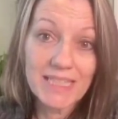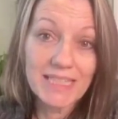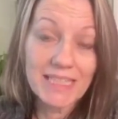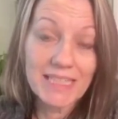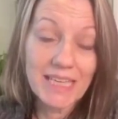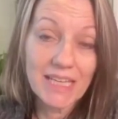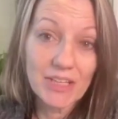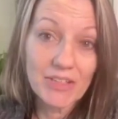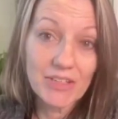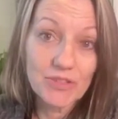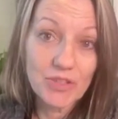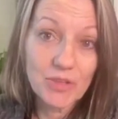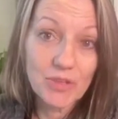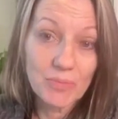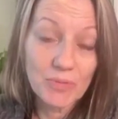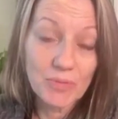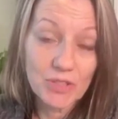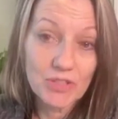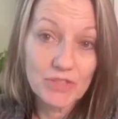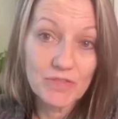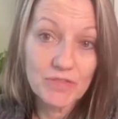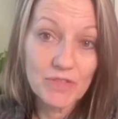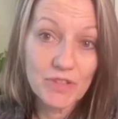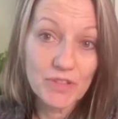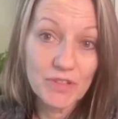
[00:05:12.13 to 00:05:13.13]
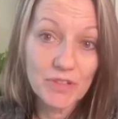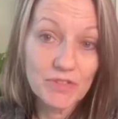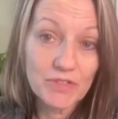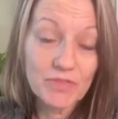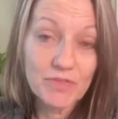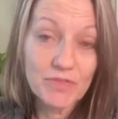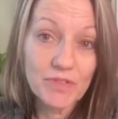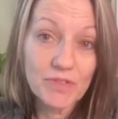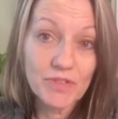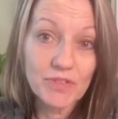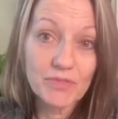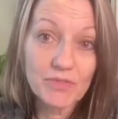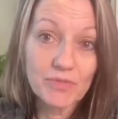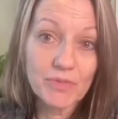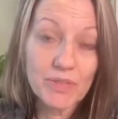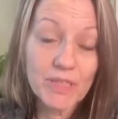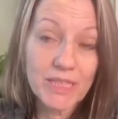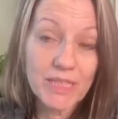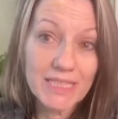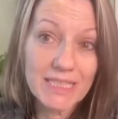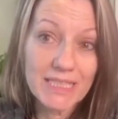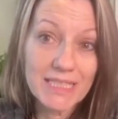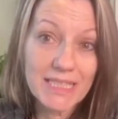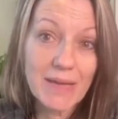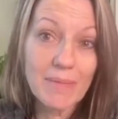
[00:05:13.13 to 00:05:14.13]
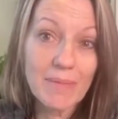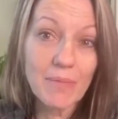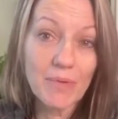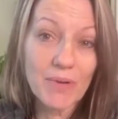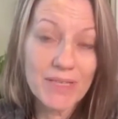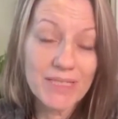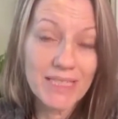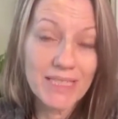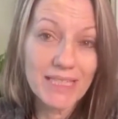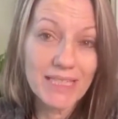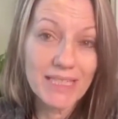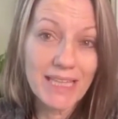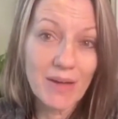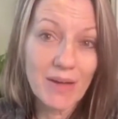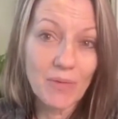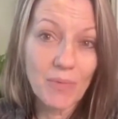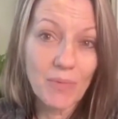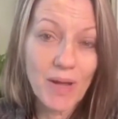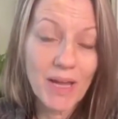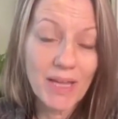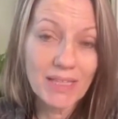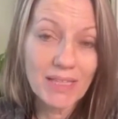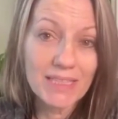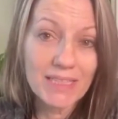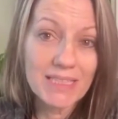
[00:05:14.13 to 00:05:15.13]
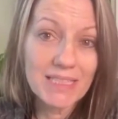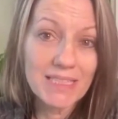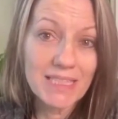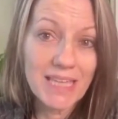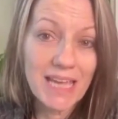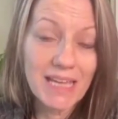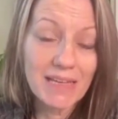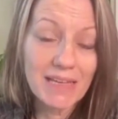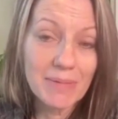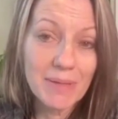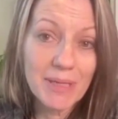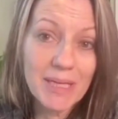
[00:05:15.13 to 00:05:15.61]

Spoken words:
and thank you so much for really summarizing that well and saying,